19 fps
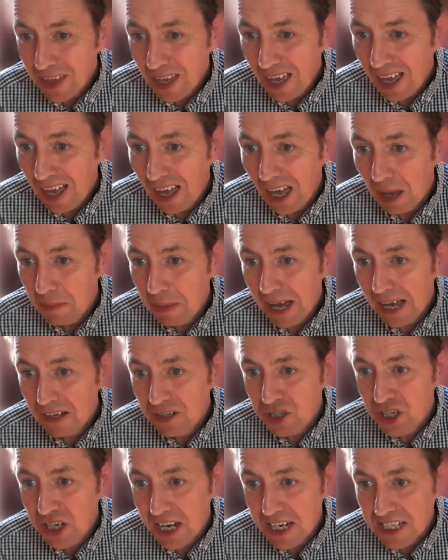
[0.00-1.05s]
about
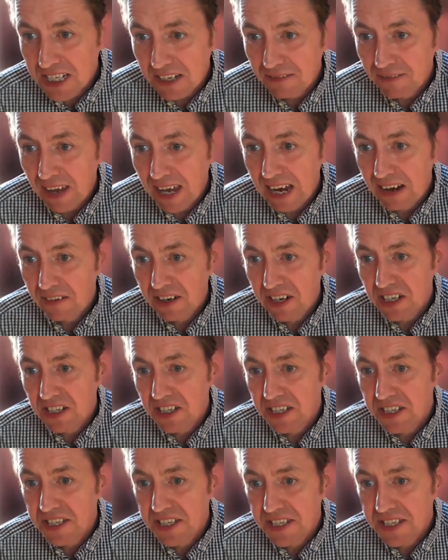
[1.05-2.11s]
genetic
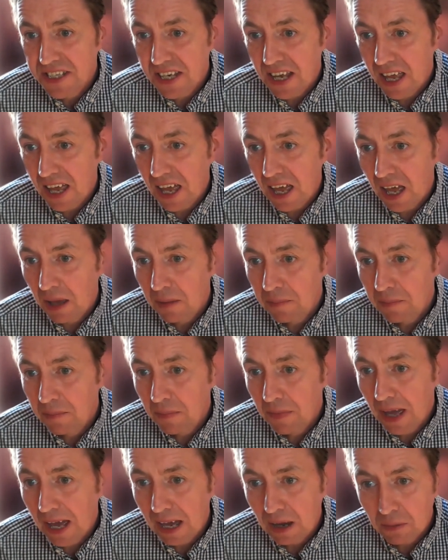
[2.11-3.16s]
variants.
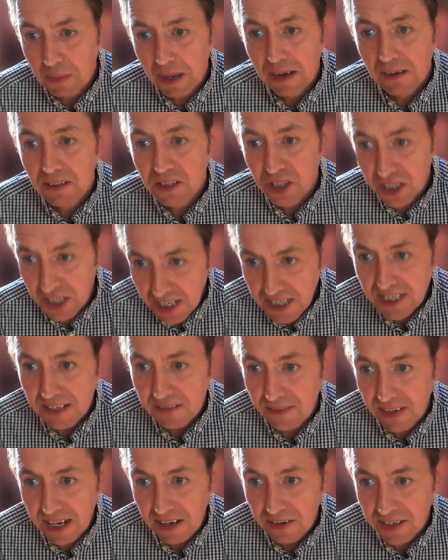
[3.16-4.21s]
How about genetic
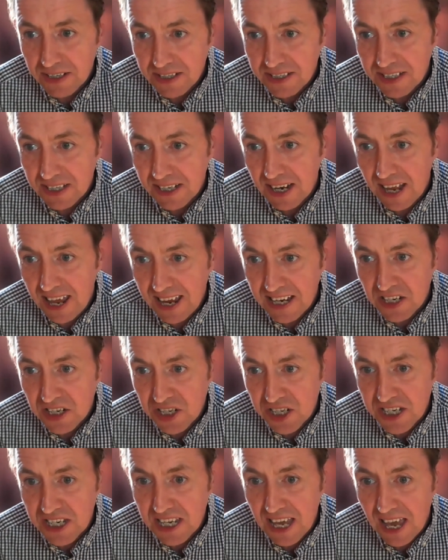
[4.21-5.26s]
variants in
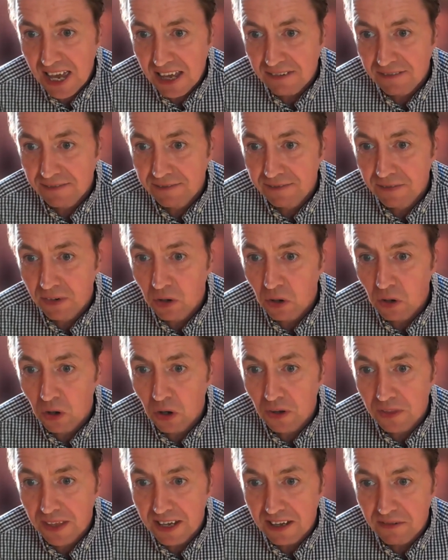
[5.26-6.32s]

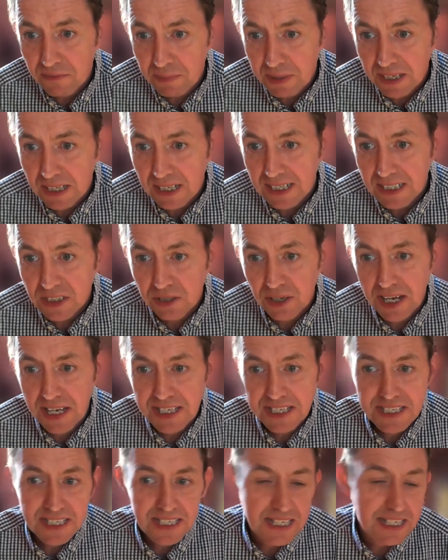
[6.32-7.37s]
HCN4? They have been linked to
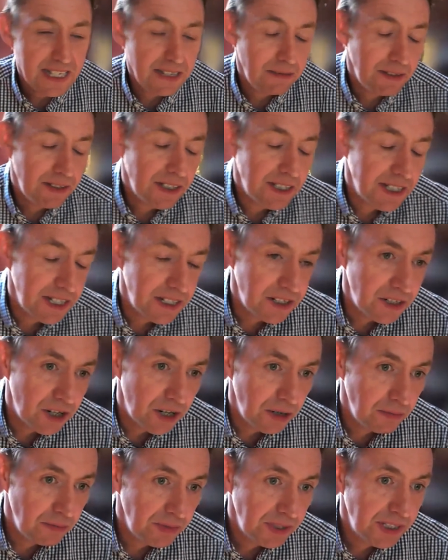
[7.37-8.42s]
SCD
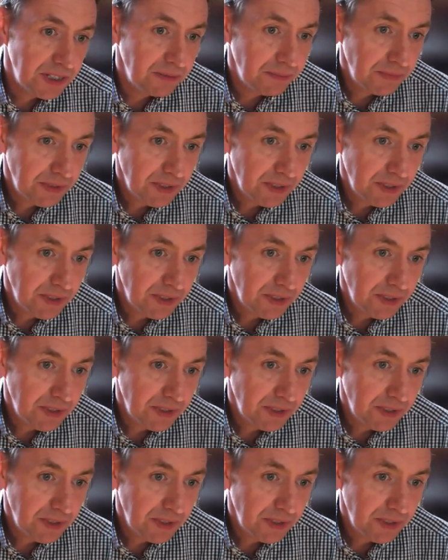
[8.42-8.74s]
syndromes.